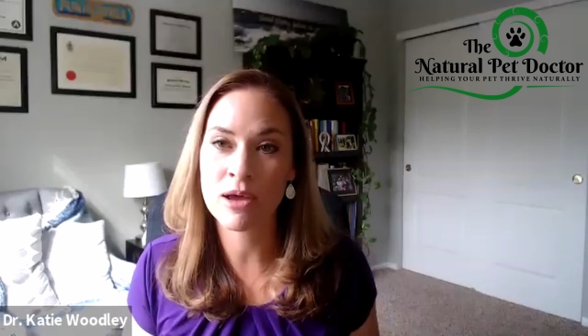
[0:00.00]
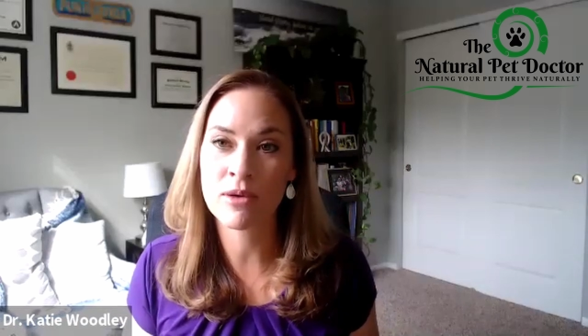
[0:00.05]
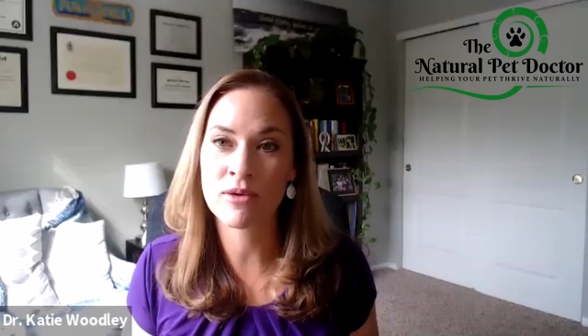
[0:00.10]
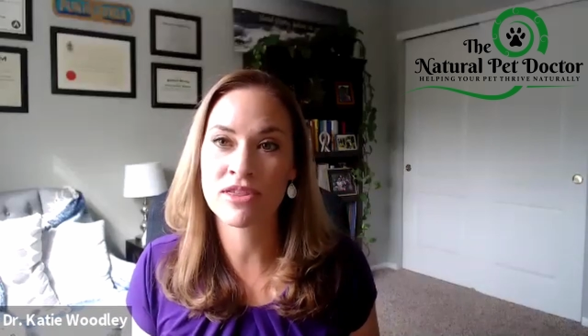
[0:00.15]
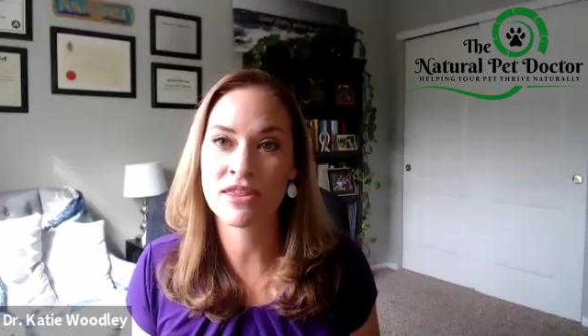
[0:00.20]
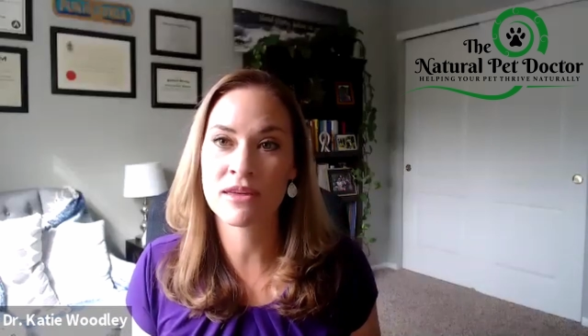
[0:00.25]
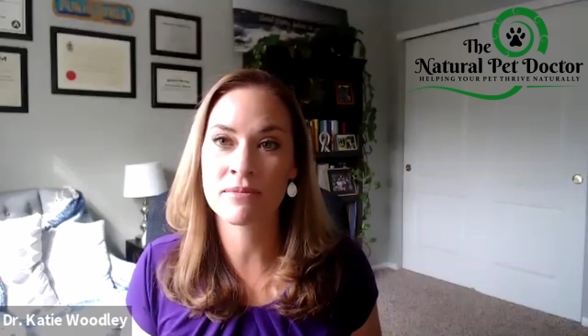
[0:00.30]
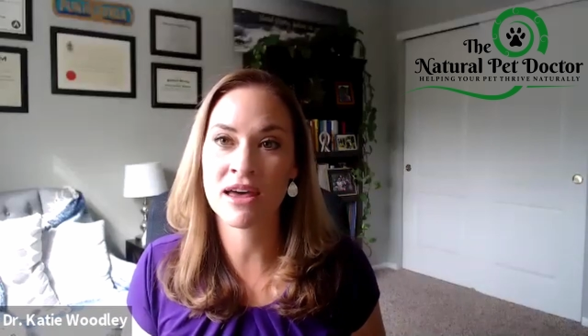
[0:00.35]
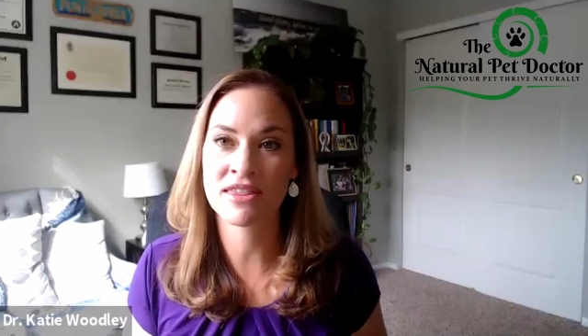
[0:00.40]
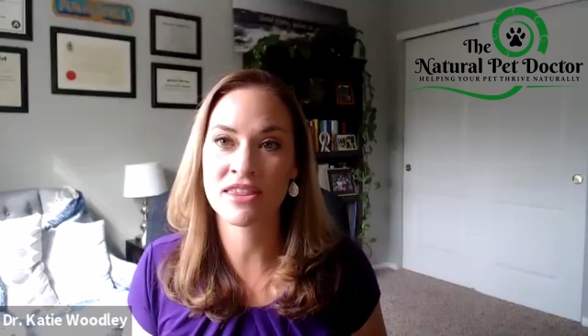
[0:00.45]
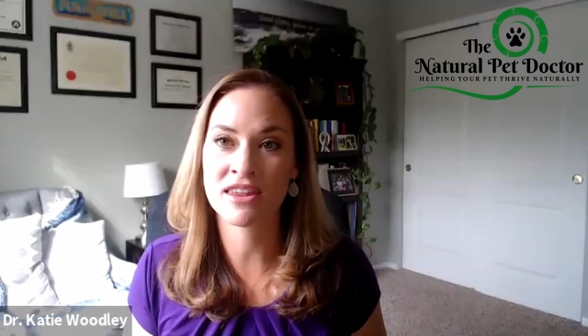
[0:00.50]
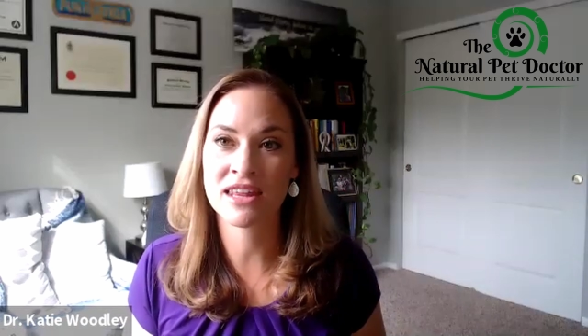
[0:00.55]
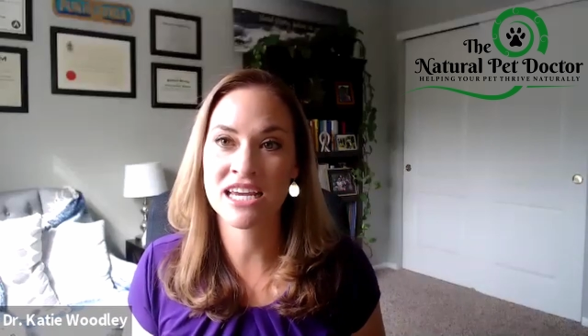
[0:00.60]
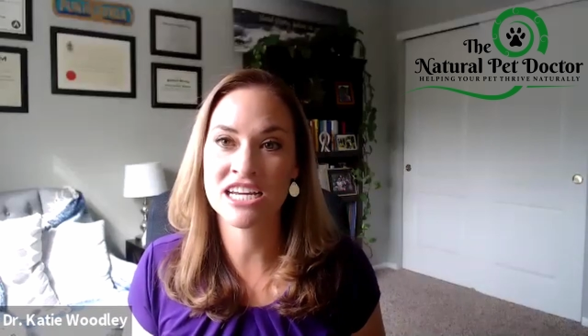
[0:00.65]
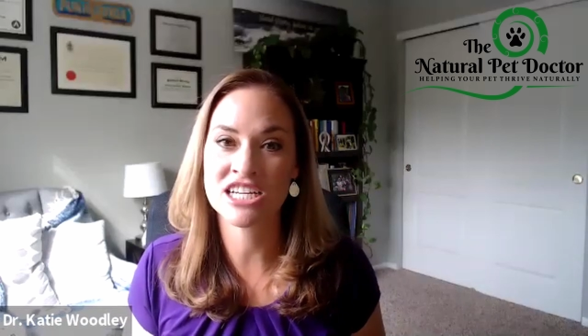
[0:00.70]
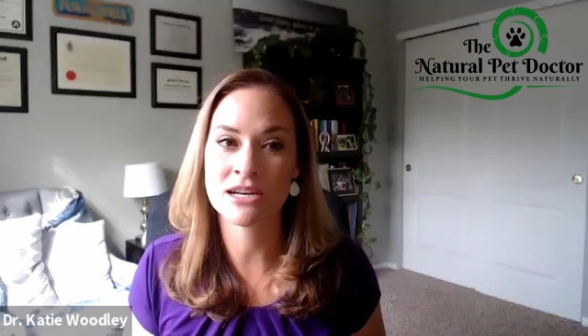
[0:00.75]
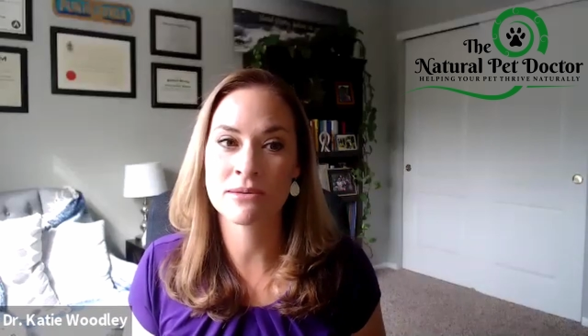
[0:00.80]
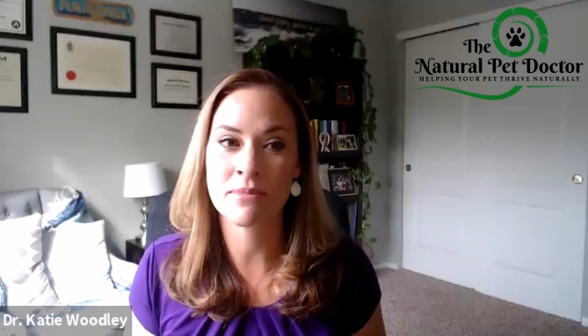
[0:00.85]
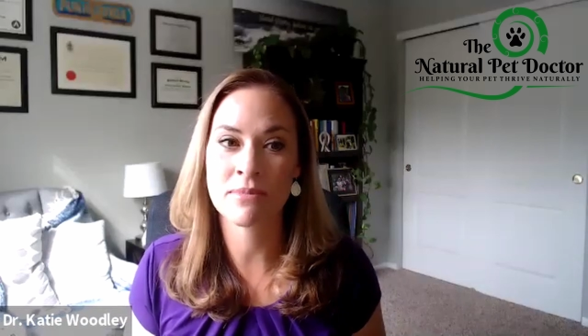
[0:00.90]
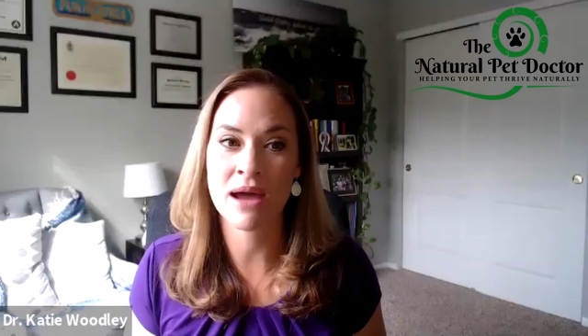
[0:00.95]
with the
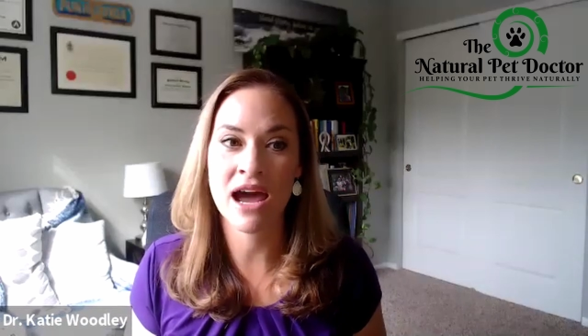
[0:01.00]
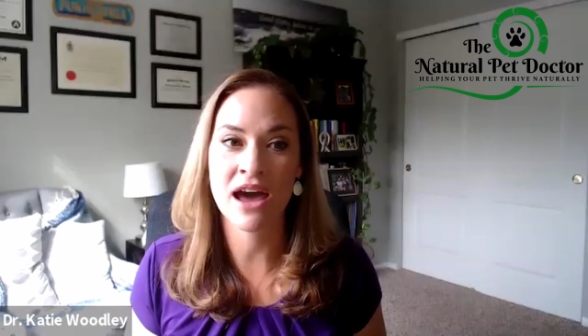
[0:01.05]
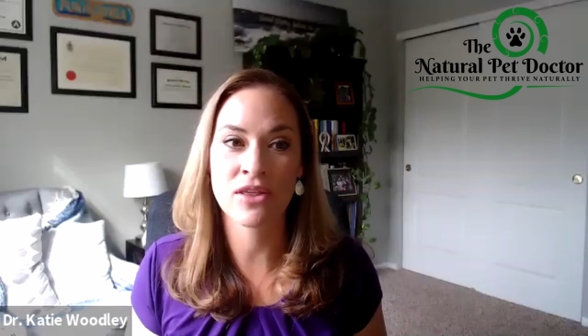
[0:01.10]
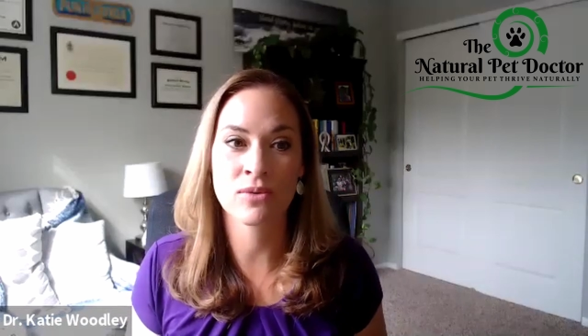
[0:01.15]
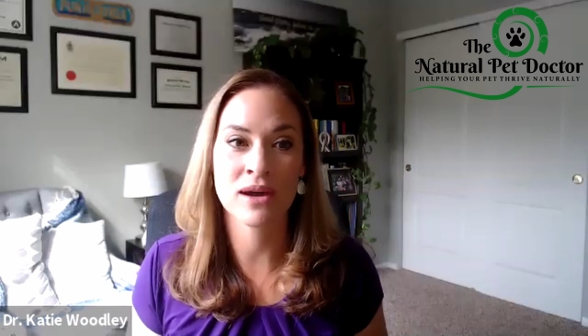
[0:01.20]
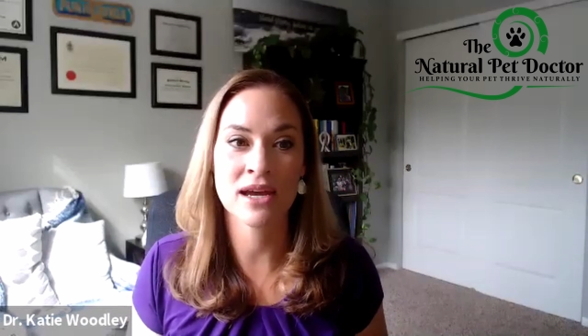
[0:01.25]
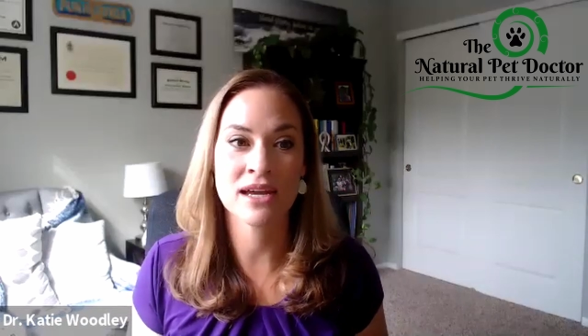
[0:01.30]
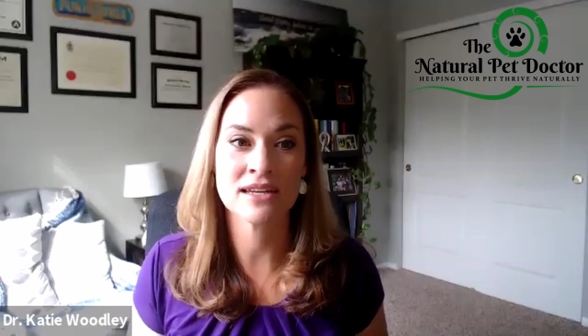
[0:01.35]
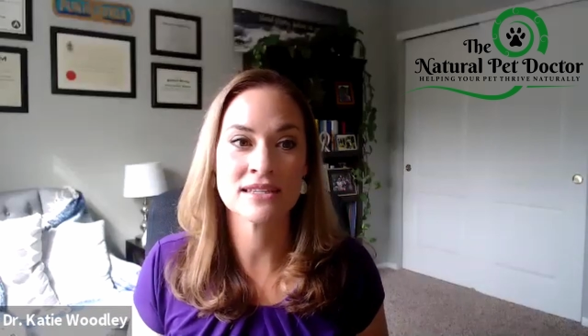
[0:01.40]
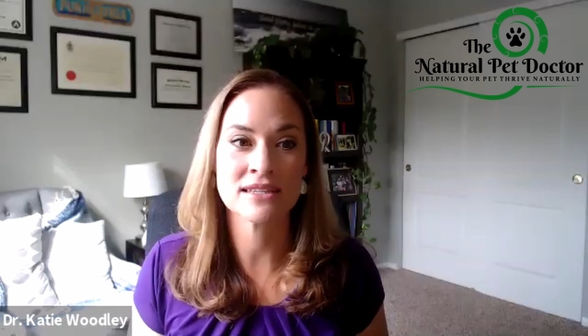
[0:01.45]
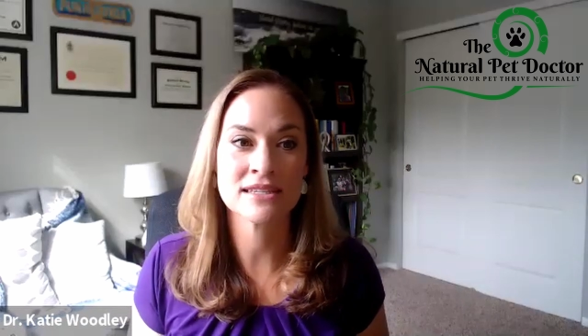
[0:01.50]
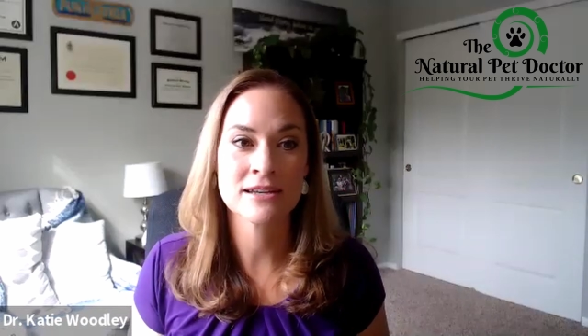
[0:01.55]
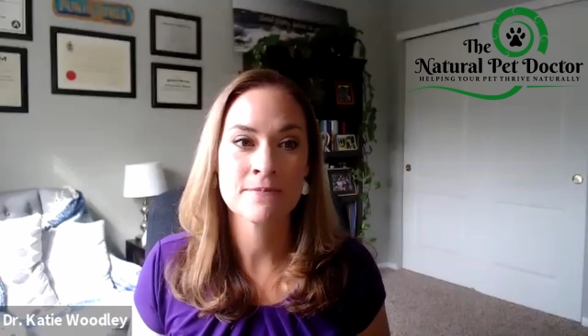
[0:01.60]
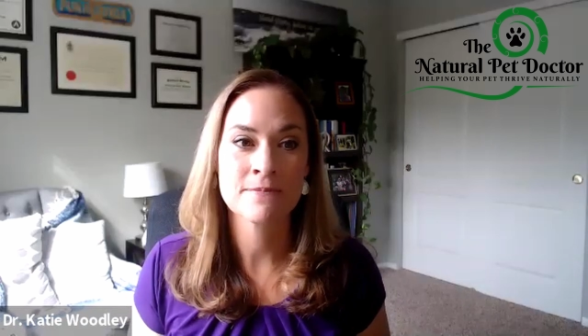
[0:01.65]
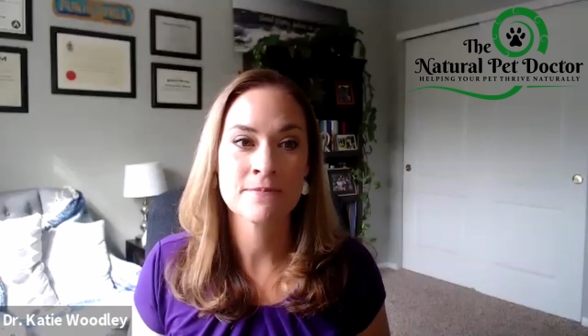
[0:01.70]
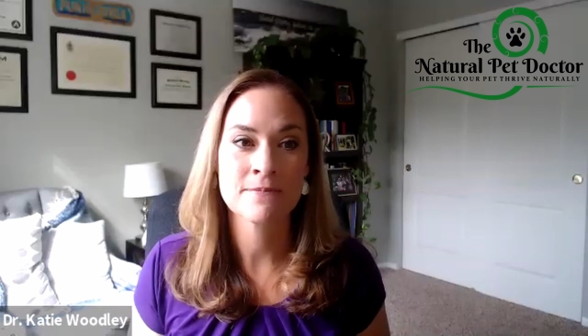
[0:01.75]
methylation pathways.